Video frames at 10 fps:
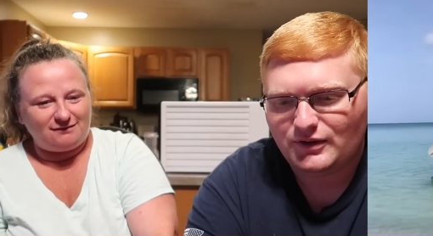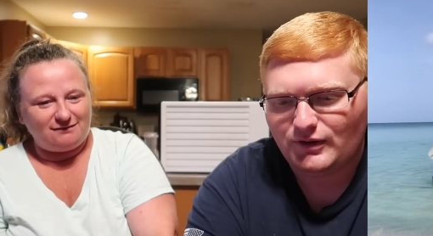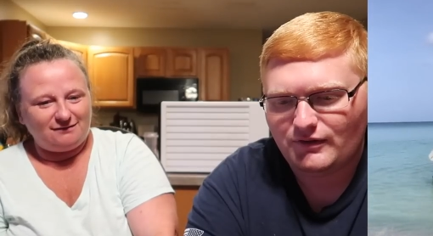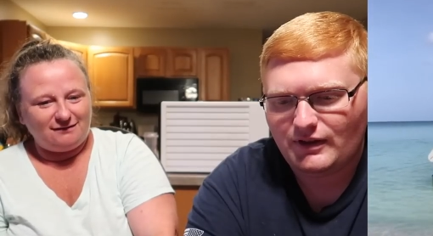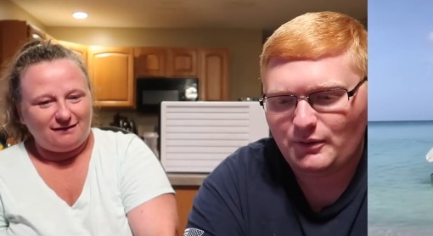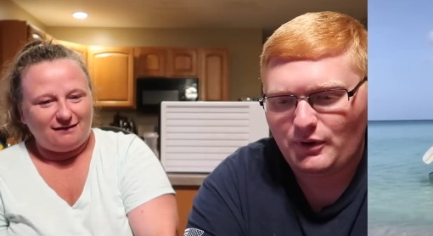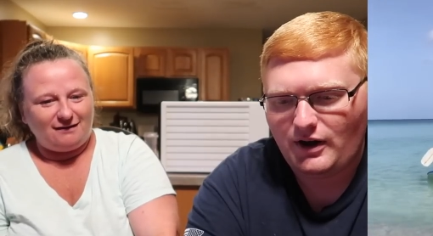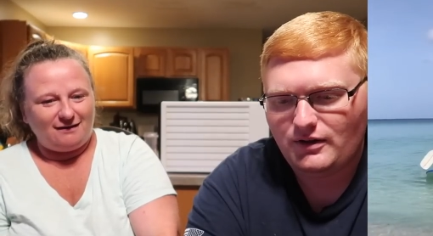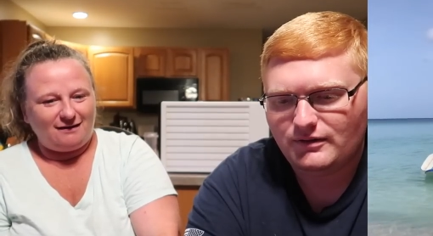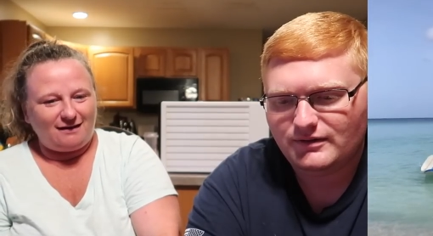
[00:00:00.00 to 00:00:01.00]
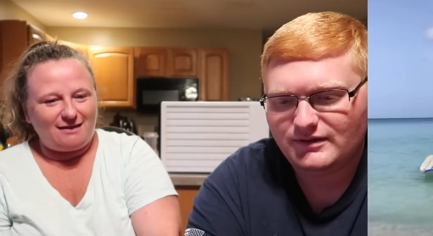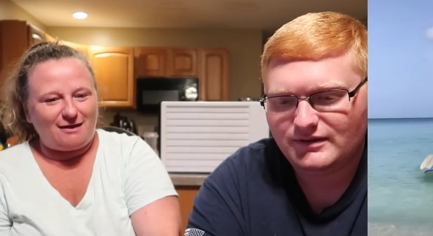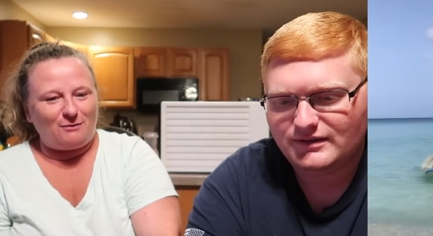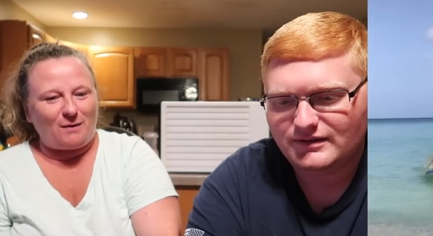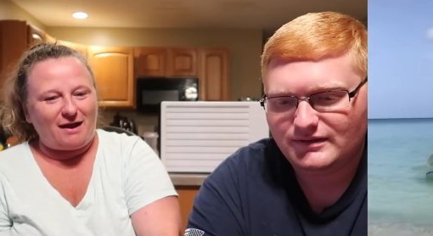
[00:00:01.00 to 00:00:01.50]
Speaker 1: You're doing really well.
Speaker 2: And
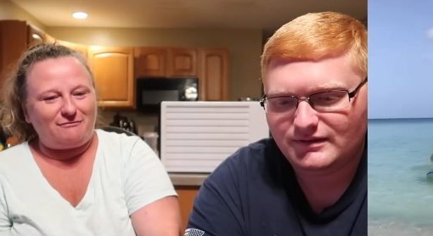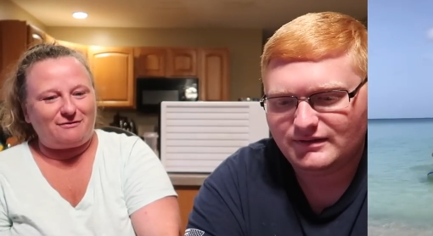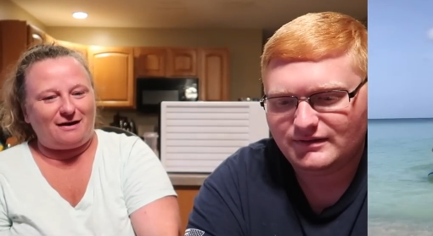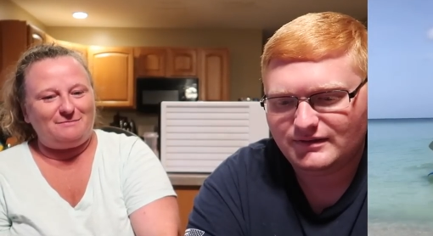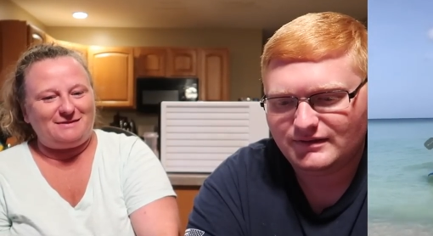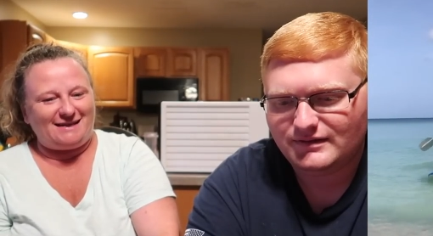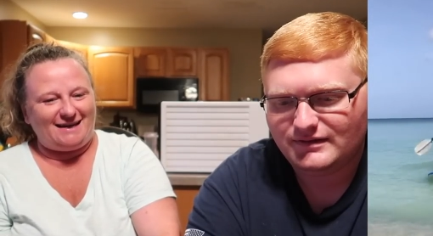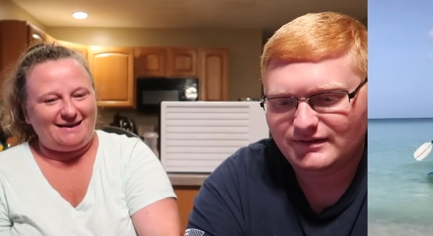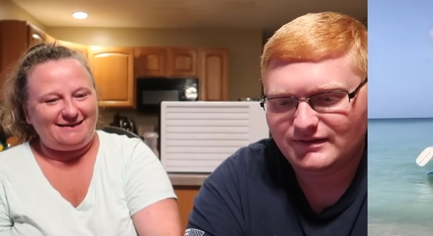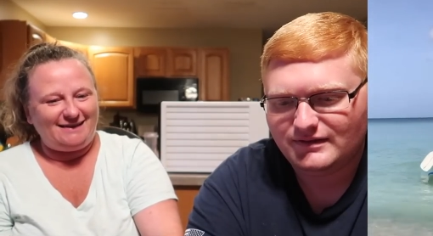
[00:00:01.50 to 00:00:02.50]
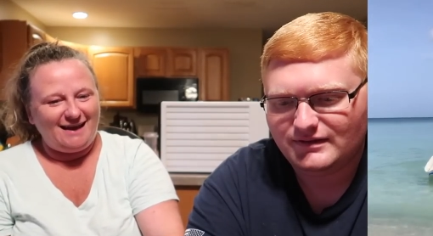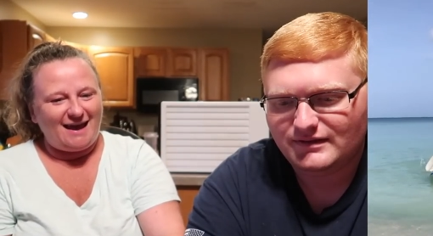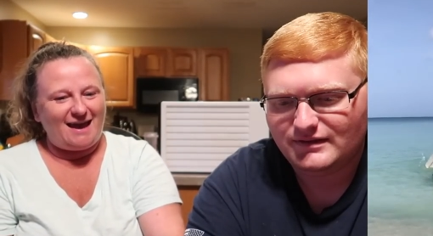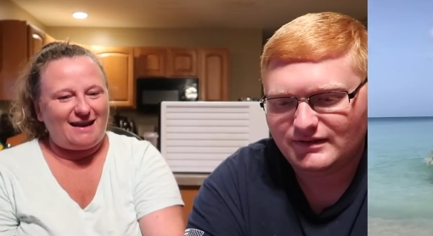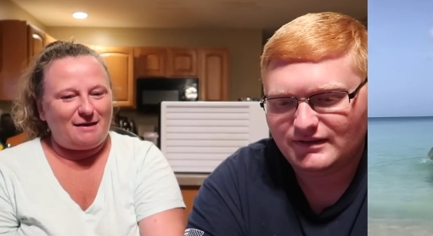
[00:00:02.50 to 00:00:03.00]
then the wave comes in,
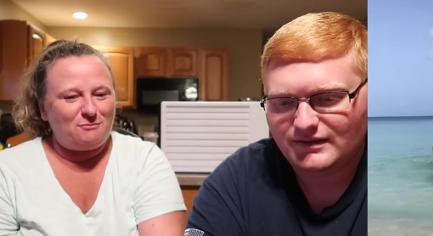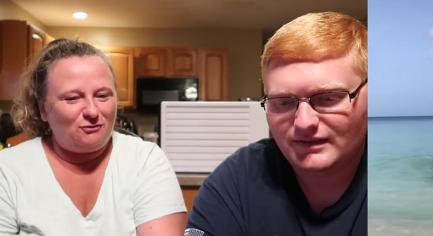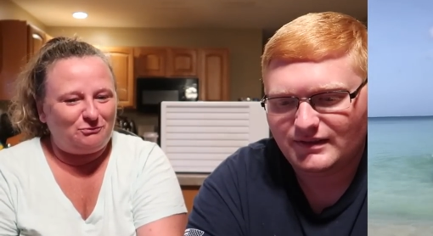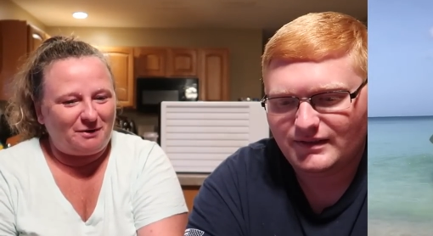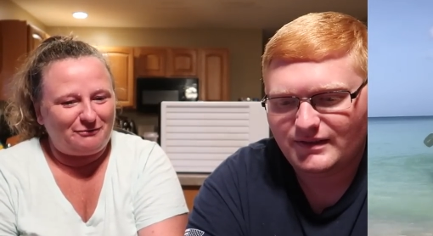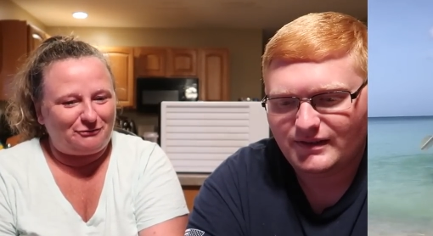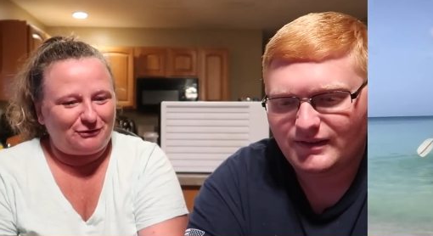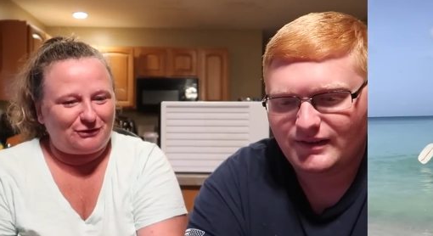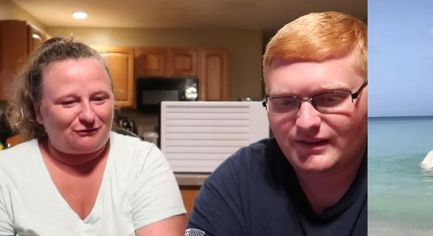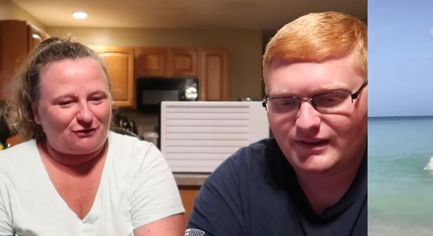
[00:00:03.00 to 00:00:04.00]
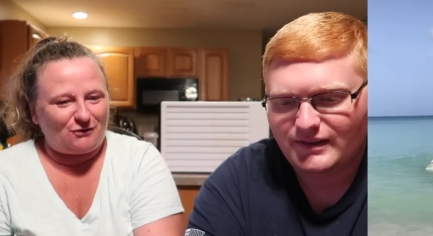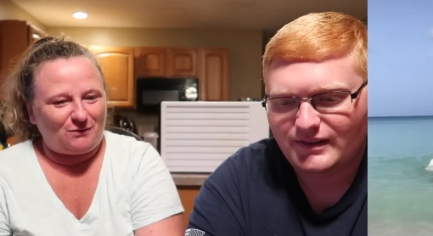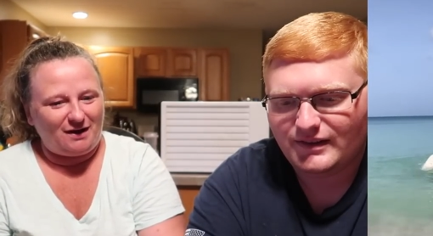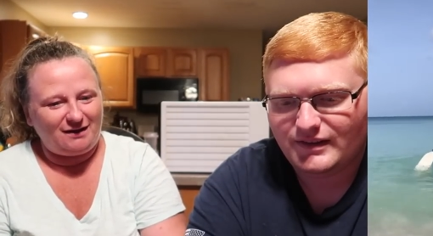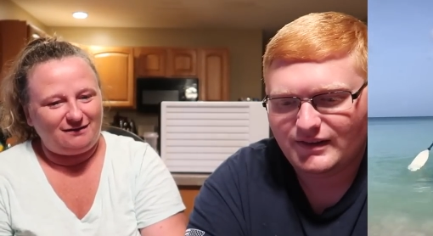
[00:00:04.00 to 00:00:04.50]
and I move my foot the wrong
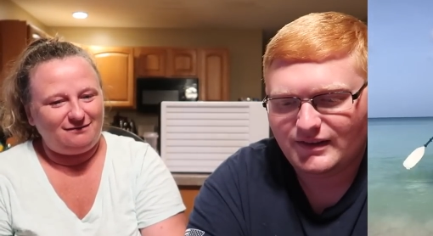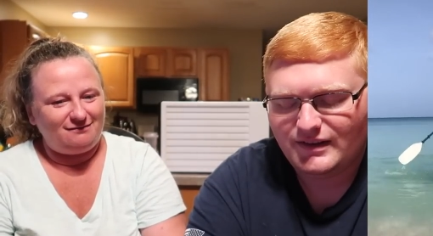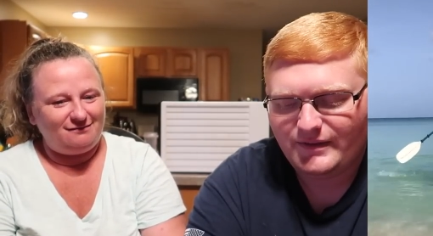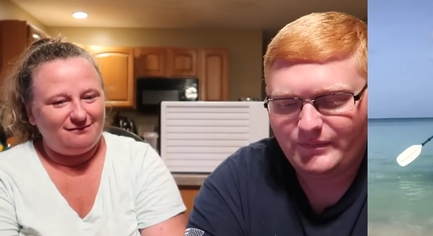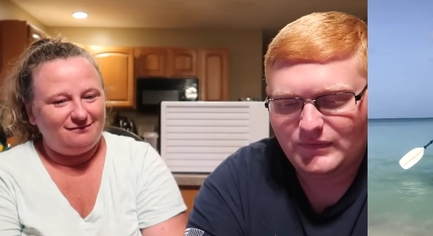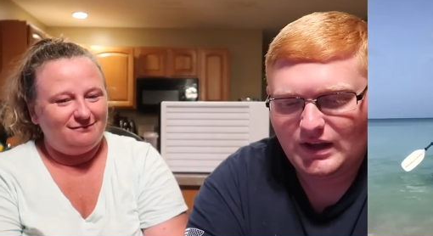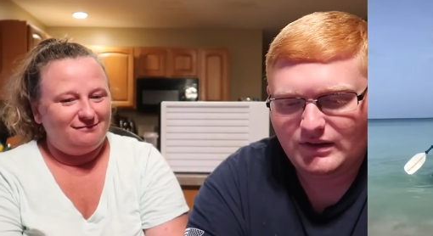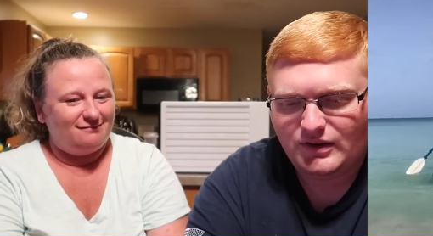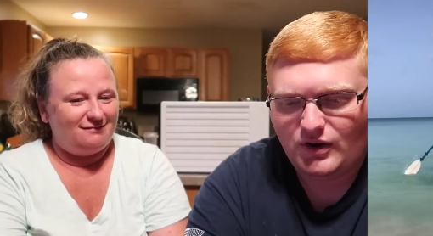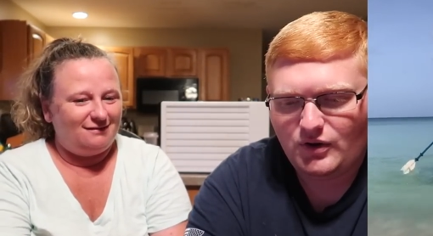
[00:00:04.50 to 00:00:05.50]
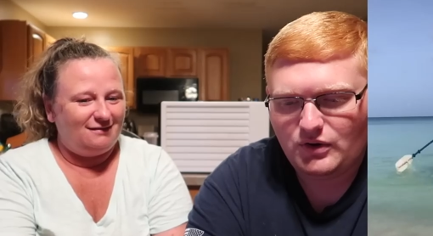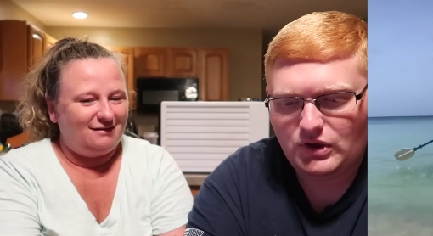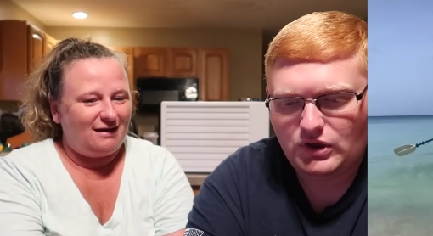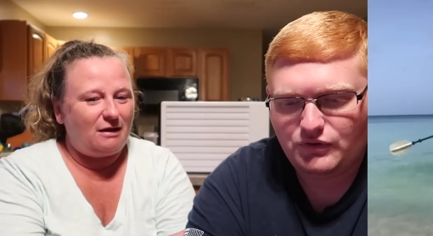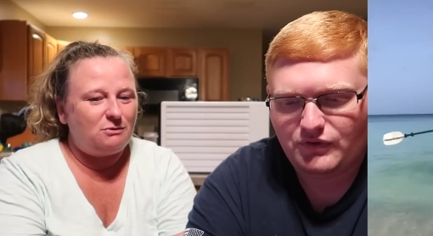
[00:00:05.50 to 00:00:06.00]
way.
Speaker 1: So
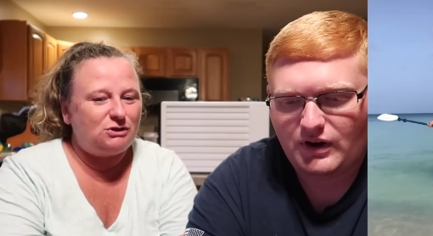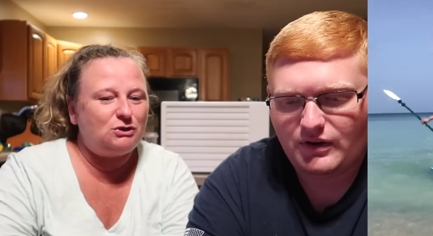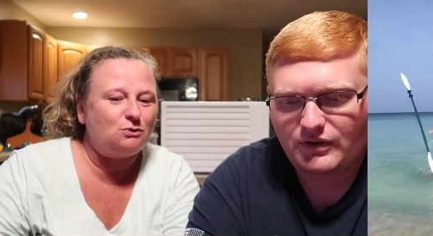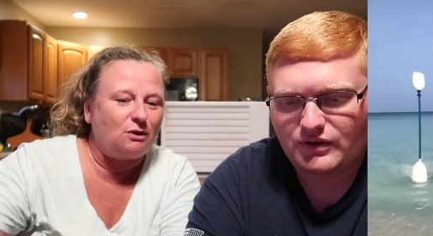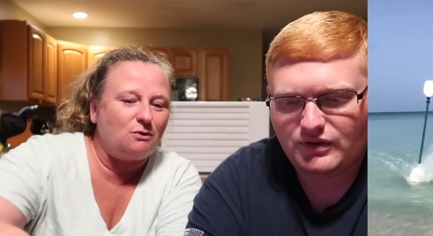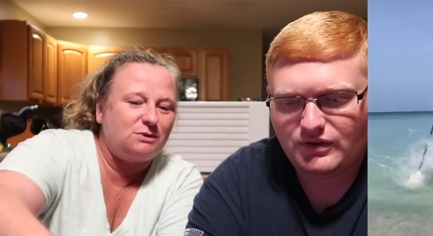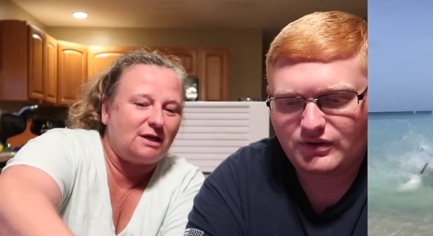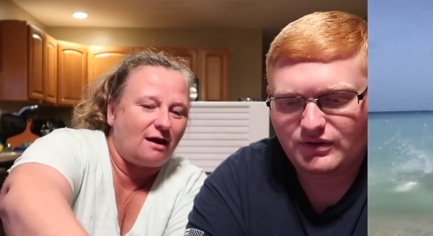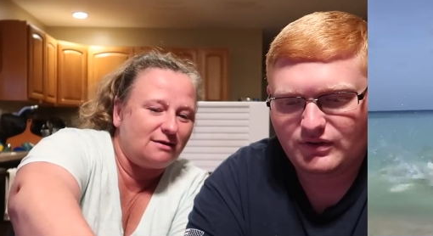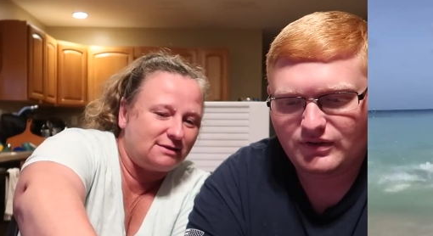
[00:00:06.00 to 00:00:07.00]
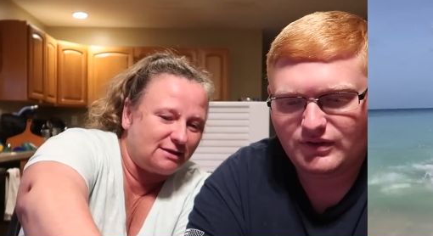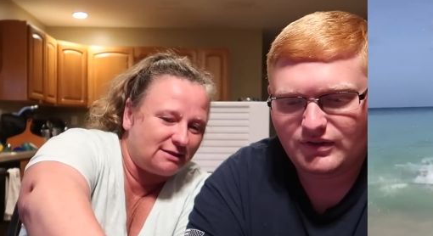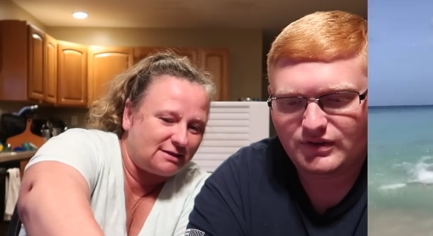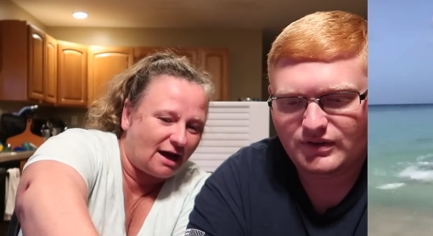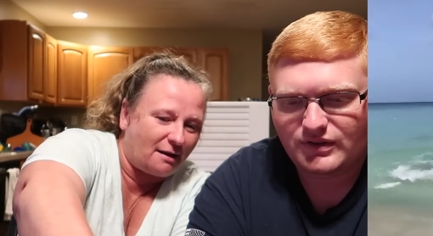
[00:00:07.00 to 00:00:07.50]
Speaker 2: and I was too close to the
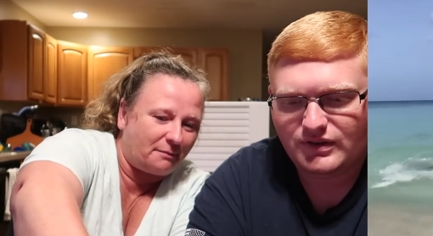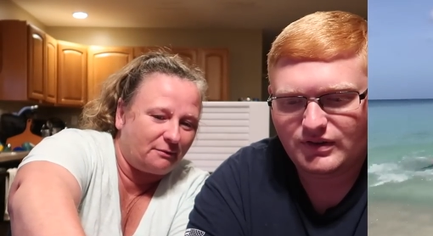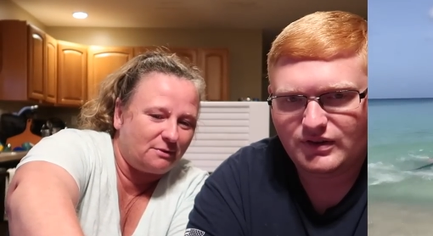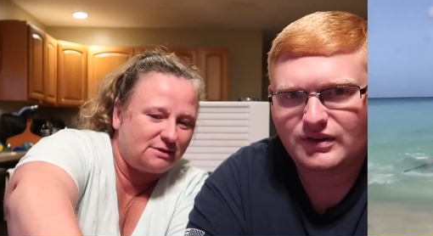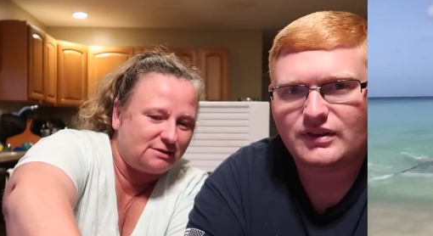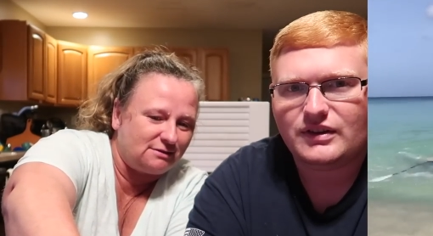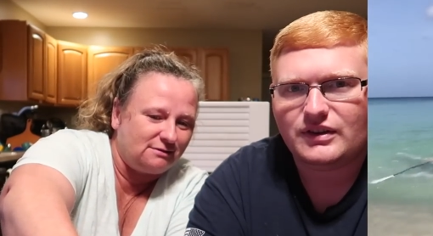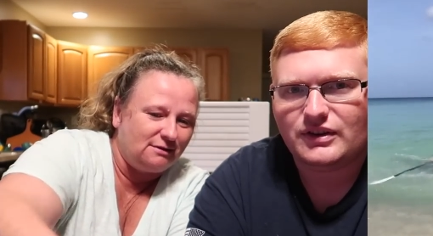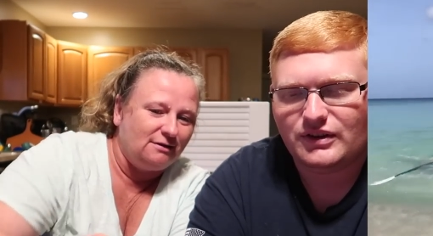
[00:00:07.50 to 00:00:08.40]
top. I wasn't.